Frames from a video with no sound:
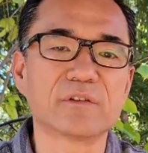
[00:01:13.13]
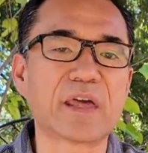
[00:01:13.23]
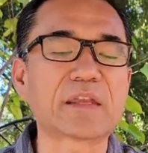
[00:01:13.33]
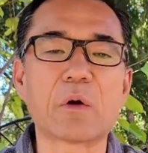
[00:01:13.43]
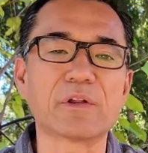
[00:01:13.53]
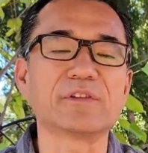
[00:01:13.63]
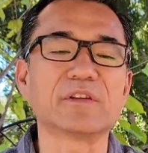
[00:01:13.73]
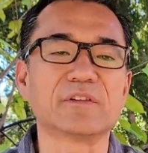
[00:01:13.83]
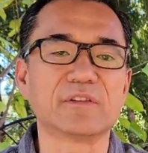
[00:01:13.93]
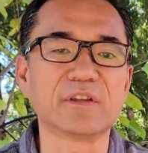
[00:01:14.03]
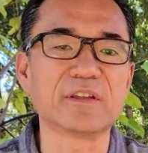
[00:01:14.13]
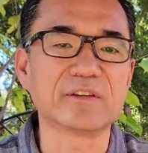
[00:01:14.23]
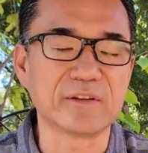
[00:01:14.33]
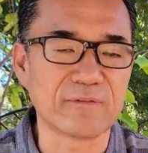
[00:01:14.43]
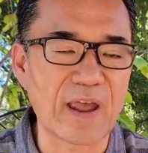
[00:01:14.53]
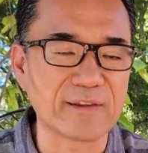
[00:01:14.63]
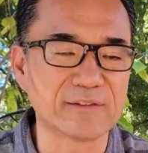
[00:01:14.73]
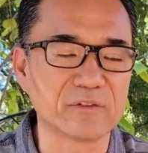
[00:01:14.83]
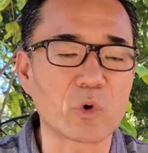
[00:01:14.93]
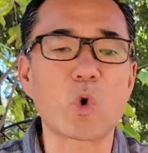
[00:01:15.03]
That's how I see these
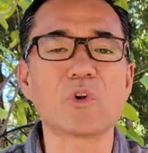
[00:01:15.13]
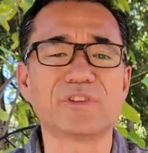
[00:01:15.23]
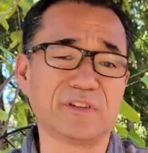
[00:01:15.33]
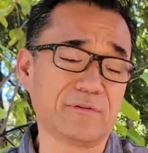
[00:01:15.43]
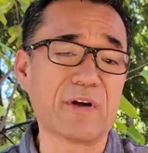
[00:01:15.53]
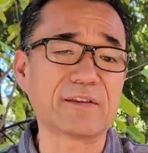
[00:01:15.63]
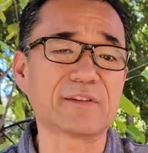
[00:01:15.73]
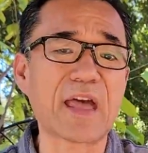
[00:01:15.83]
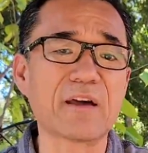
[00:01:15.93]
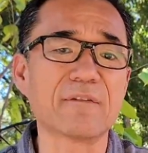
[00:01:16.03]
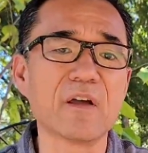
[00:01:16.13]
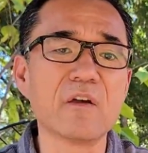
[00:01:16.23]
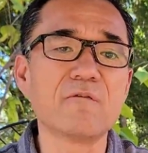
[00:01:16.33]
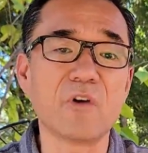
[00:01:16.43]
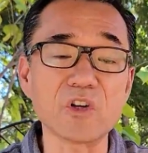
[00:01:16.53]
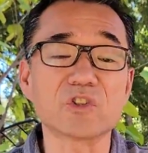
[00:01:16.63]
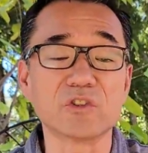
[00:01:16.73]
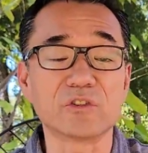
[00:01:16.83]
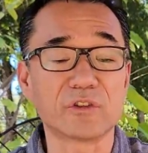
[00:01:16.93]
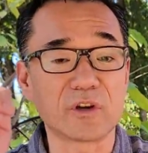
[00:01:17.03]
devices. Of course, these devices have
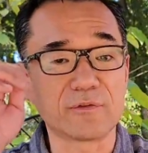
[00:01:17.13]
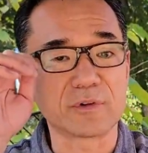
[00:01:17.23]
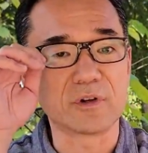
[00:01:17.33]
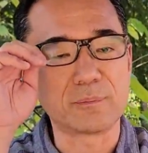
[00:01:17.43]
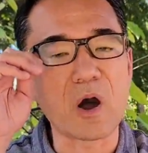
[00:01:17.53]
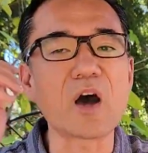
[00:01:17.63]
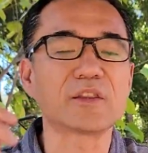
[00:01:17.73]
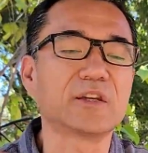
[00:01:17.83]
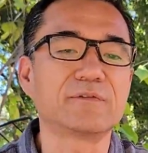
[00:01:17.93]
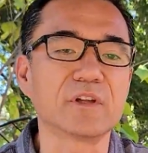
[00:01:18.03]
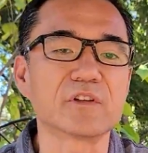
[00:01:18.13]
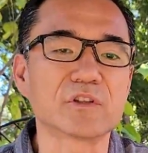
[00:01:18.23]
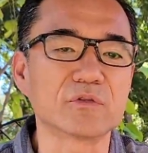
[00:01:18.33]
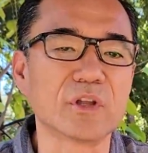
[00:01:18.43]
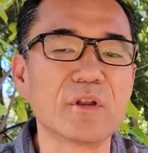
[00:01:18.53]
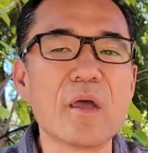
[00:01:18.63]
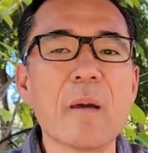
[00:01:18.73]
functions and there are some good positive things to it.